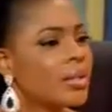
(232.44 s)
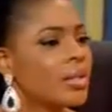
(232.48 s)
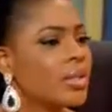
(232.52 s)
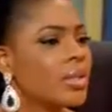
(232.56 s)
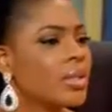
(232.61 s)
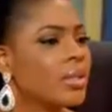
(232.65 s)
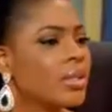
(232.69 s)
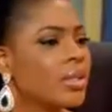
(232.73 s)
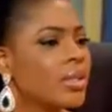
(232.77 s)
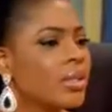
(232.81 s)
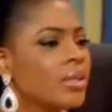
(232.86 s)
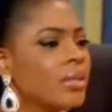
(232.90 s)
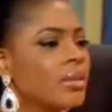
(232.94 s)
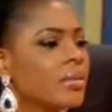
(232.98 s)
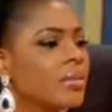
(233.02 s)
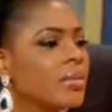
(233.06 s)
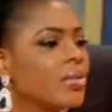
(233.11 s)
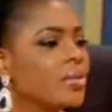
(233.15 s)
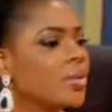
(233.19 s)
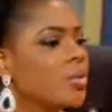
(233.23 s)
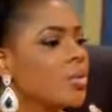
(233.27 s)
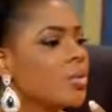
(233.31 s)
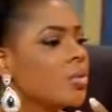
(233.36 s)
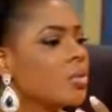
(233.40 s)
you, is
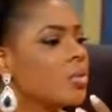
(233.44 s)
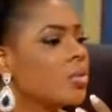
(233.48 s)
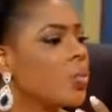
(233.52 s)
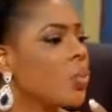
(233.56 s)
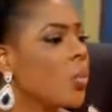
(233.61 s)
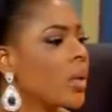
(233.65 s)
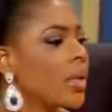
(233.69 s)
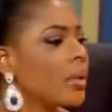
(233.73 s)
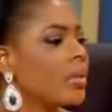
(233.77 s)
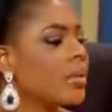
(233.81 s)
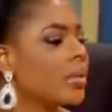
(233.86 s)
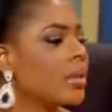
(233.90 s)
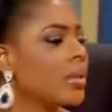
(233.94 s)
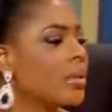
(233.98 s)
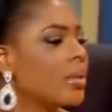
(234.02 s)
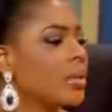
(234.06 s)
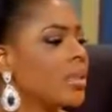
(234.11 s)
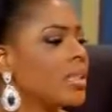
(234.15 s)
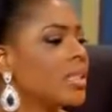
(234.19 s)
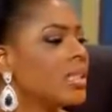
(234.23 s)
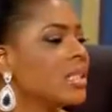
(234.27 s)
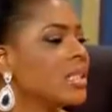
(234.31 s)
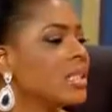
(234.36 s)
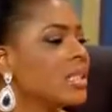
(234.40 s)
it
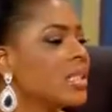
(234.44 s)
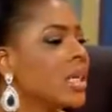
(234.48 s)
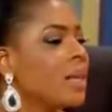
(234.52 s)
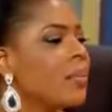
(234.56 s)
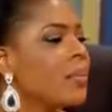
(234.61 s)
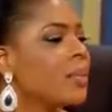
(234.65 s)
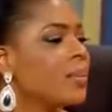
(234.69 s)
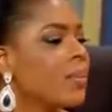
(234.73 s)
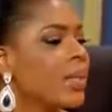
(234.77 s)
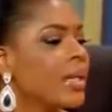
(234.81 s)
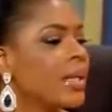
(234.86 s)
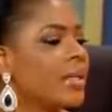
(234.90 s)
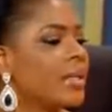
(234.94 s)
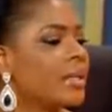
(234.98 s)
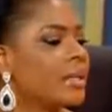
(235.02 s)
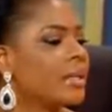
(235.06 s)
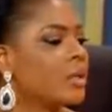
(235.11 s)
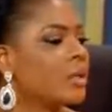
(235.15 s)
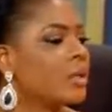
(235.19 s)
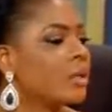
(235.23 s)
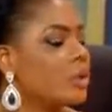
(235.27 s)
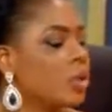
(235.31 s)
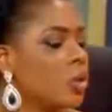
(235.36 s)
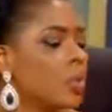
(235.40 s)
determined by
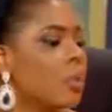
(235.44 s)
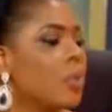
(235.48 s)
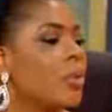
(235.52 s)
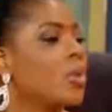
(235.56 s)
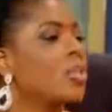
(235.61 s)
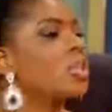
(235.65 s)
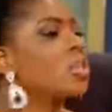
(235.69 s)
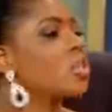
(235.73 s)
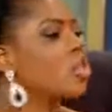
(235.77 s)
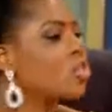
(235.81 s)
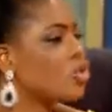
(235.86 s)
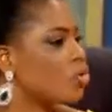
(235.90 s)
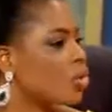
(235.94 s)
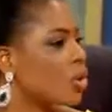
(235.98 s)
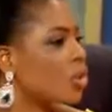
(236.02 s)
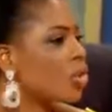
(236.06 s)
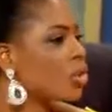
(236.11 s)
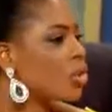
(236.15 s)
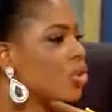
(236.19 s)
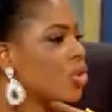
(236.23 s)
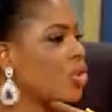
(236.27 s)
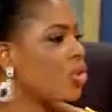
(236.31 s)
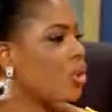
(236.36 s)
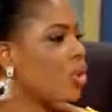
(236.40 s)
your body
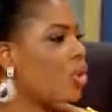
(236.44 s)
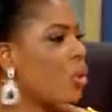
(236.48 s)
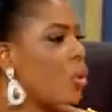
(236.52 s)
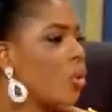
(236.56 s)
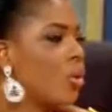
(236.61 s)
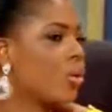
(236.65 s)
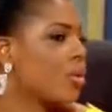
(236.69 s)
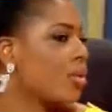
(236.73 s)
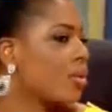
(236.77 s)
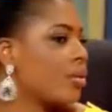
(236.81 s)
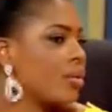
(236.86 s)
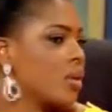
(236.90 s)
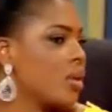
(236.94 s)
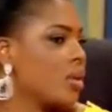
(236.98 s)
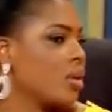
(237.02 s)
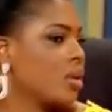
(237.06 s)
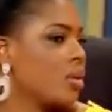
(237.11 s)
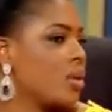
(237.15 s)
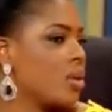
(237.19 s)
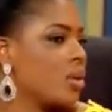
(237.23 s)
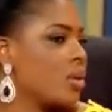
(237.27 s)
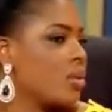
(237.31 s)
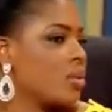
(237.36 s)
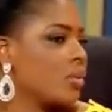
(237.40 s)
structure, or
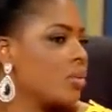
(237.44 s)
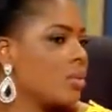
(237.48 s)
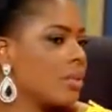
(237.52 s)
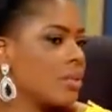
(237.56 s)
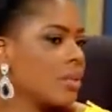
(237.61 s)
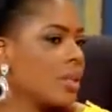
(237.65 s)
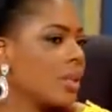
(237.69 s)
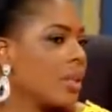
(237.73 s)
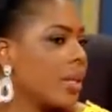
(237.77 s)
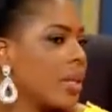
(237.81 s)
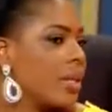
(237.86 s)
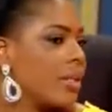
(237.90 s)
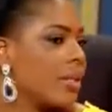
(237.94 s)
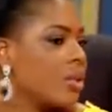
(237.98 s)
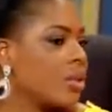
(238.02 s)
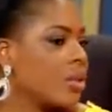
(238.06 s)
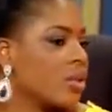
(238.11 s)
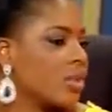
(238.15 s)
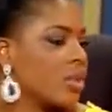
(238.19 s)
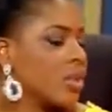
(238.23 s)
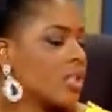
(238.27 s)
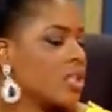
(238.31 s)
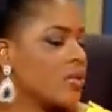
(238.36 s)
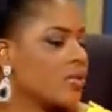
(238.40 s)
is there any
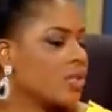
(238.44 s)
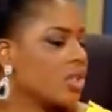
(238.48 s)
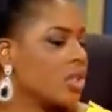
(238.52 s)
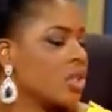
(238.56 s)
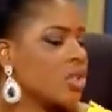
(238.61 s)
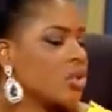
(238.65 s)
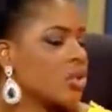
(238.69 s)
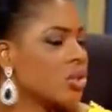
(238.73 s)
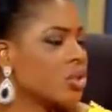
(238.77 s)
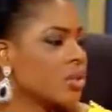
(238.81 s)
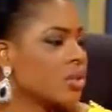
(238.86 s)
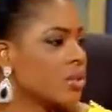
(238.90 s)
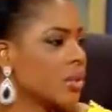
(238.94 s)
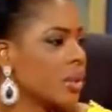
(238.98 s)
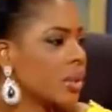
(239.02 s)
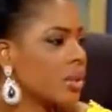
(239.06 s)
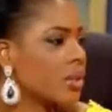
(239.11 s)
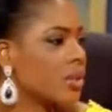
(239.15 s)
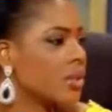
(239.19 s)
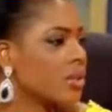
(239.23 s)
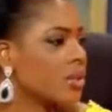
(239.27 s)
other definition to that?